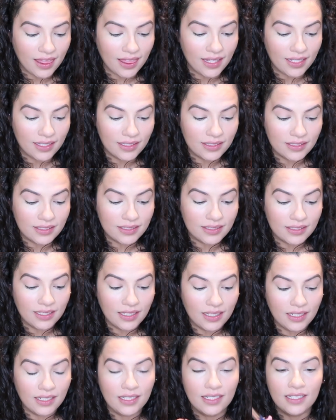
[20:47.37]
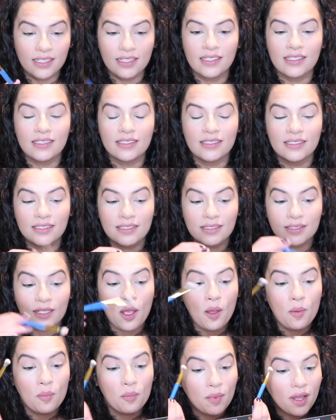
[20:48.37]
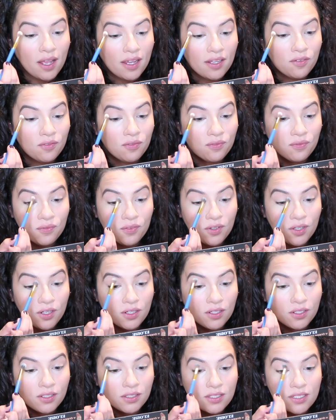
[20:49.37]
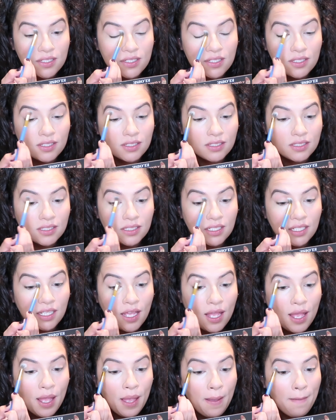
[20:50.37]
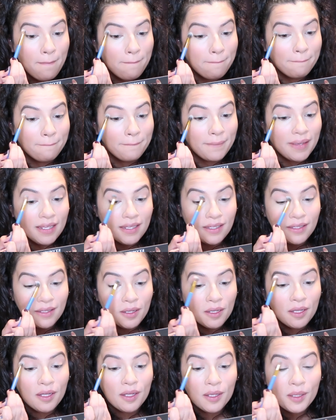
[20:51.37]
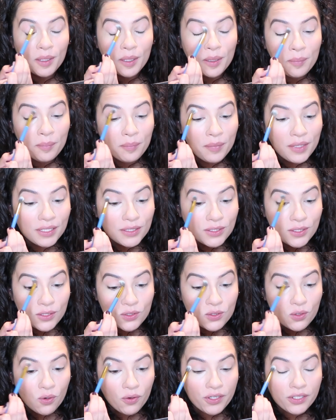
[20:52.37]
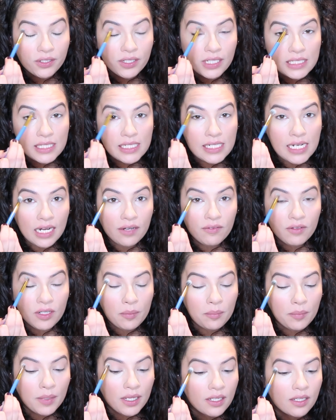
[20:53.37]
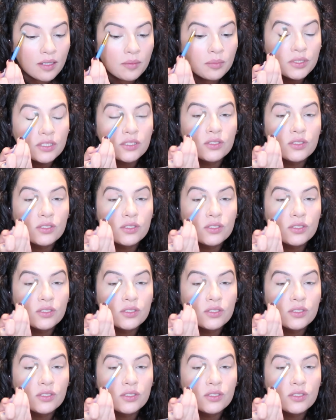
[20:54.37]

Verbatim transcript: This is my first makeup tutorial. It's not even a makeup